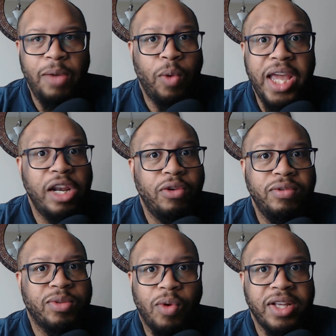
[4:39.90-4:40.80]
we
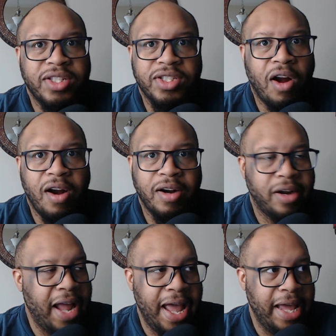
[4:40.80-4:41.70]
lose one
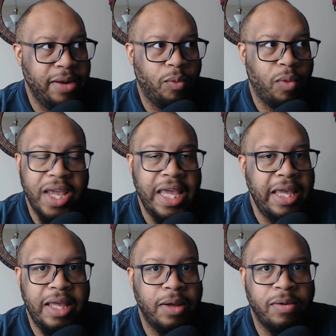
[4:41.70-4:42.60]
starter and
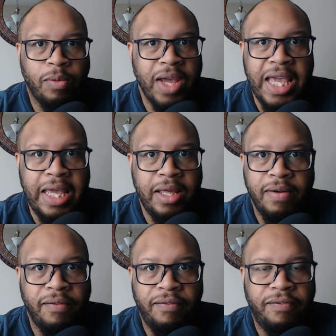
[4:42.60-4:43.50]
we
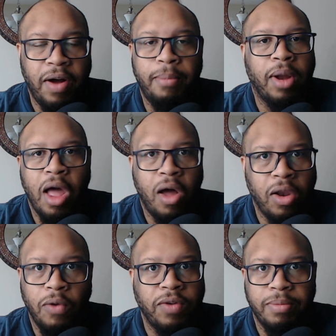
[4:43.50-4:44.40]
we fumble
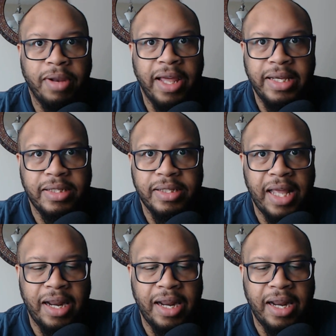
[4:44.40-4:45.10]
all over the place.